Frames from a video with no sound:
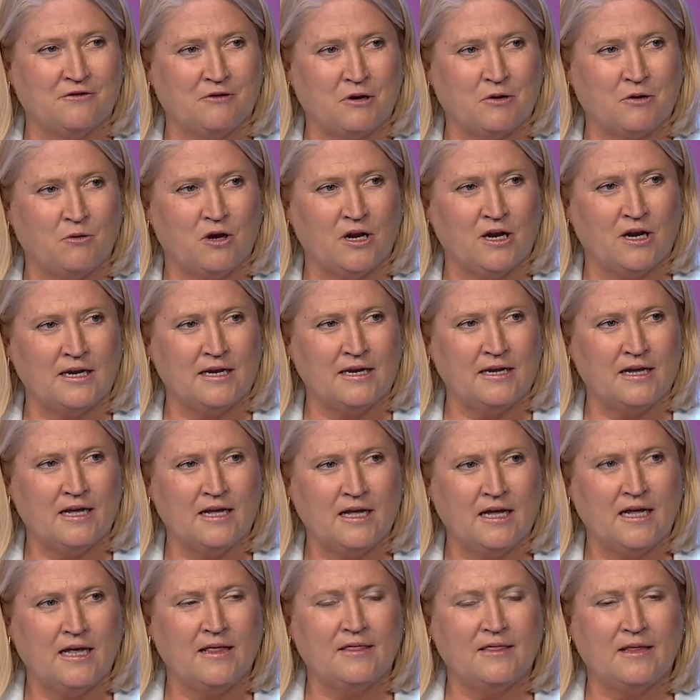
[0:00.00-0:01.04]
equality,
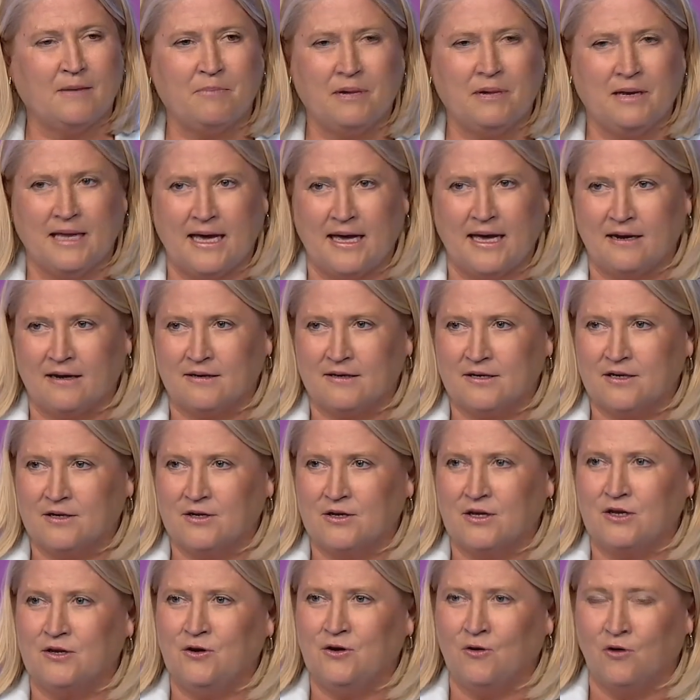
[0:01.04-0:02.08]
the planet,
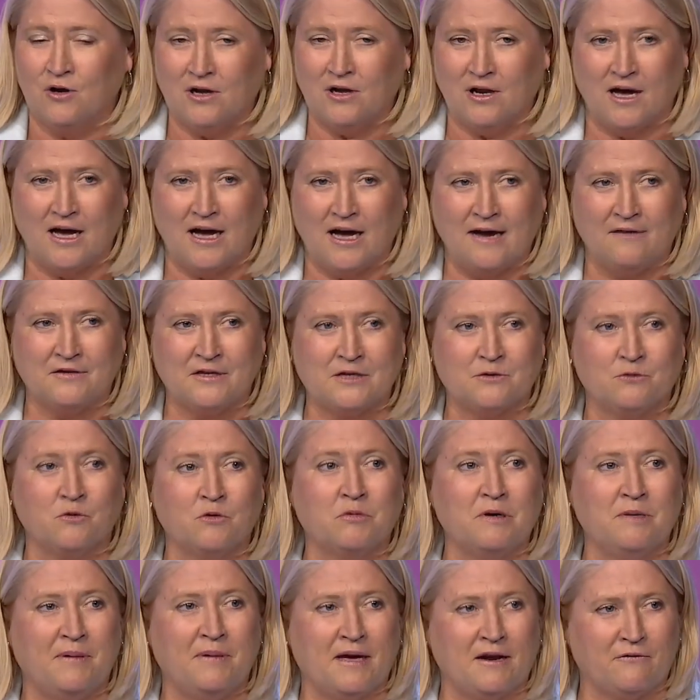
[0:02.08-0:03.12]
your lives, will
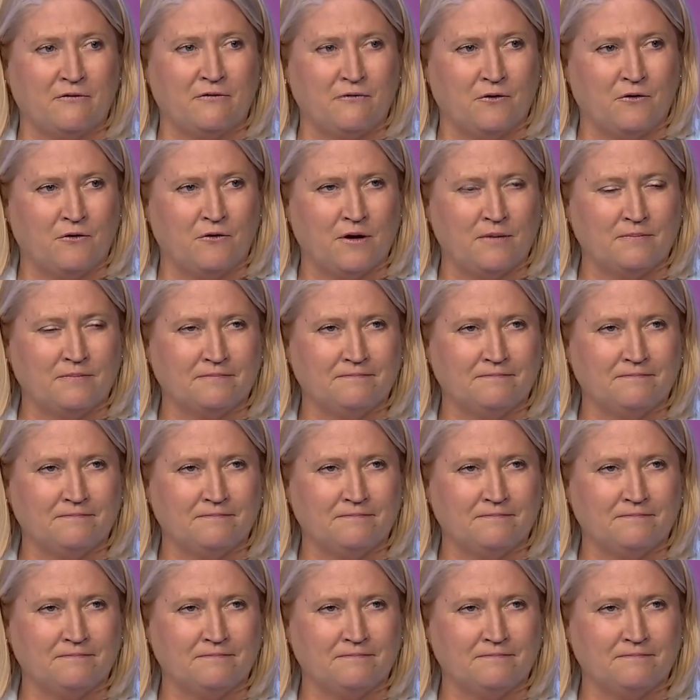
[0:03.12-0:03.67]
be better for it.